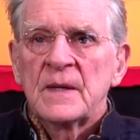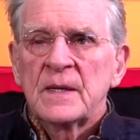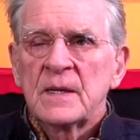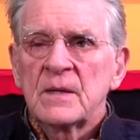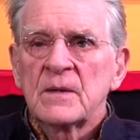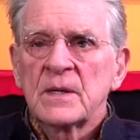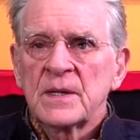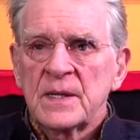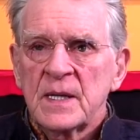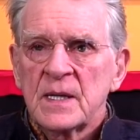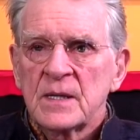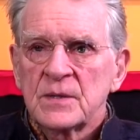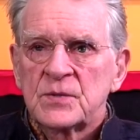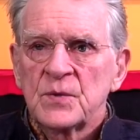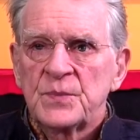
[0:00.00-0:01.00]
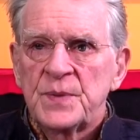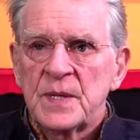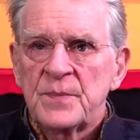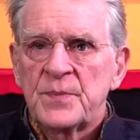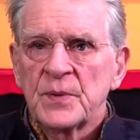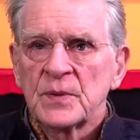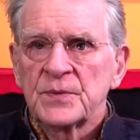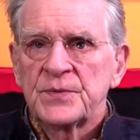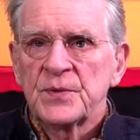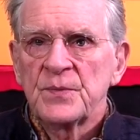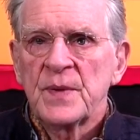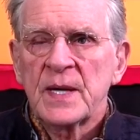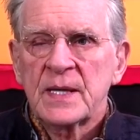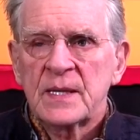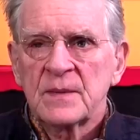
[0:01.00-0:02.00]
here and there to people to
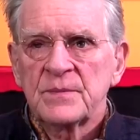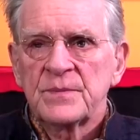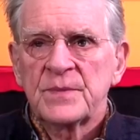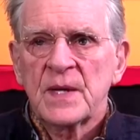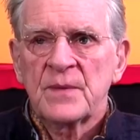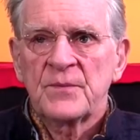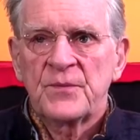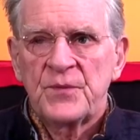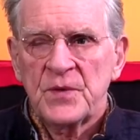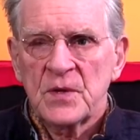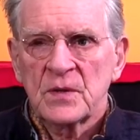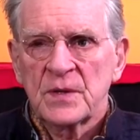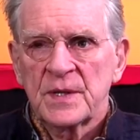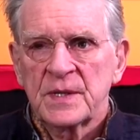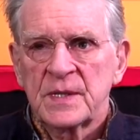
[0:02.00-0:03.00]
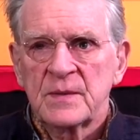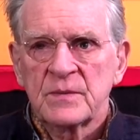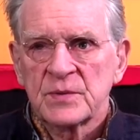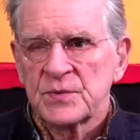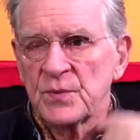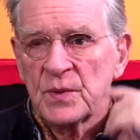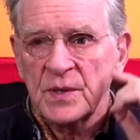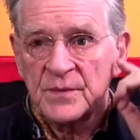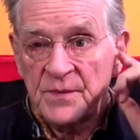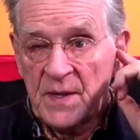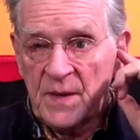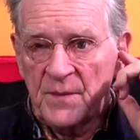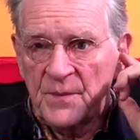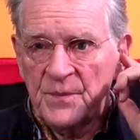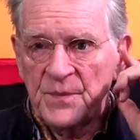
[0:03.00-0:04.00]
make him them feel that he was one of
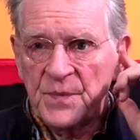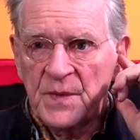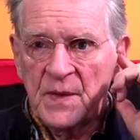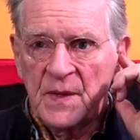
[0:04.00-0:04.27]
them.